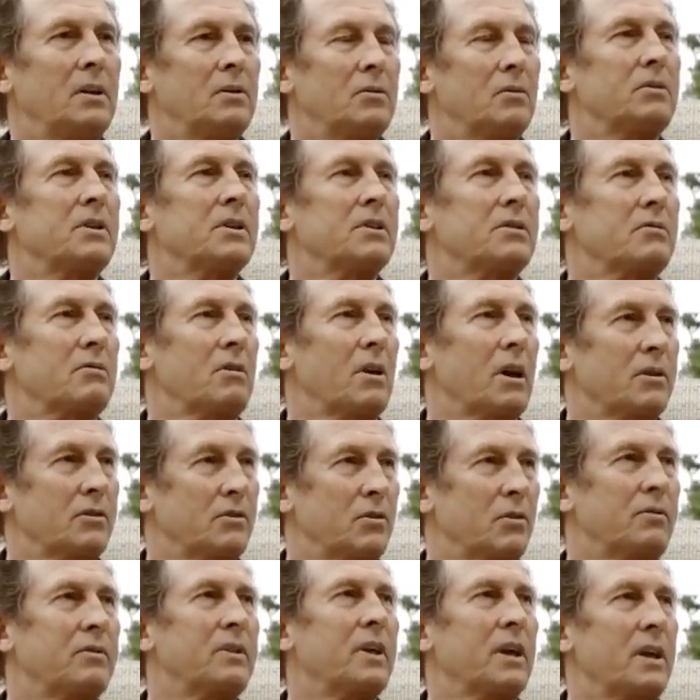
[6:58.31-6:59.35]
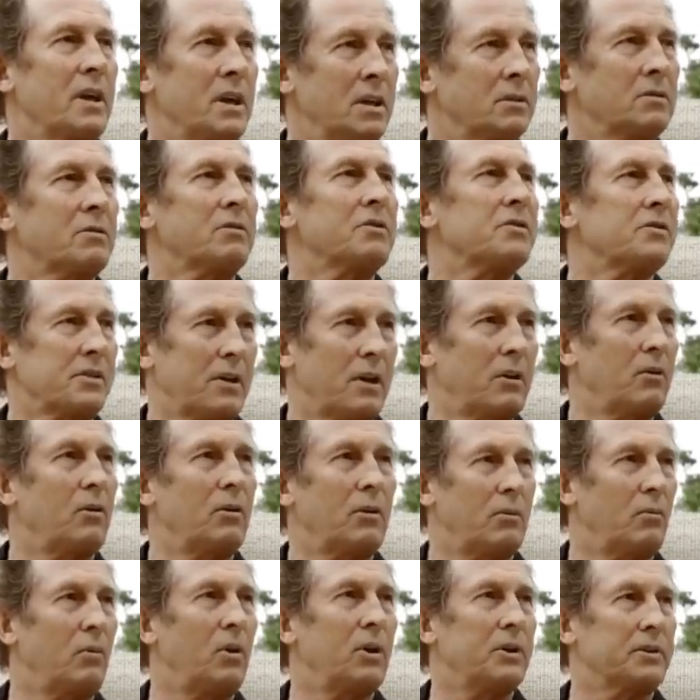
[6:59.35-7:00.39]
to the structure of the
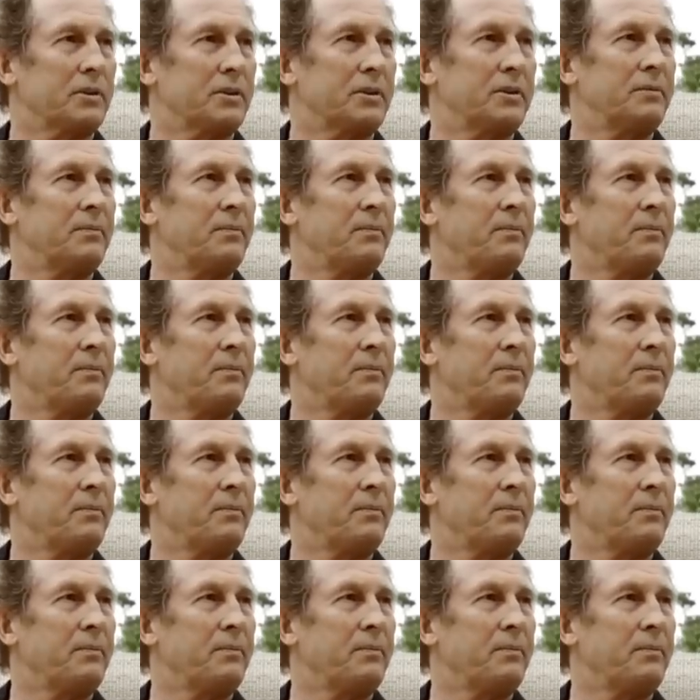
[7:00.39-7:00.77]
intracellular water.